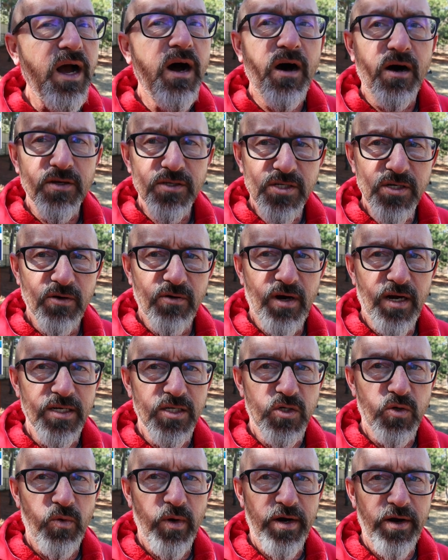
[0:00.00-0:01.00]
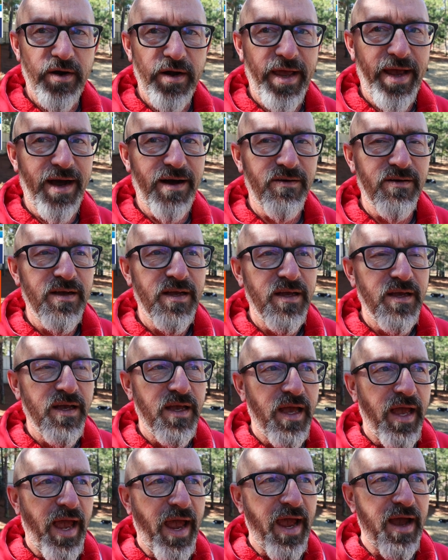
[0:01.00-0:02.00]
also on Twitter now,
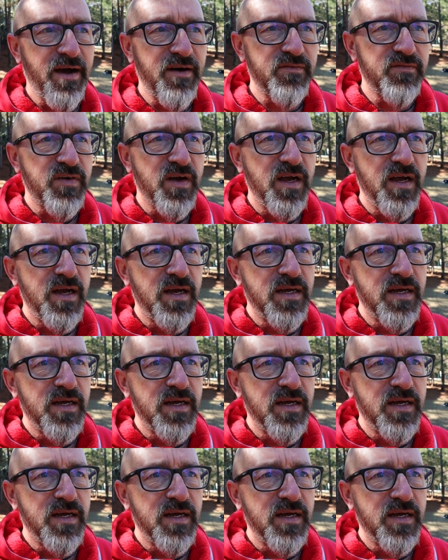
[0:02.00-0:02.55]
have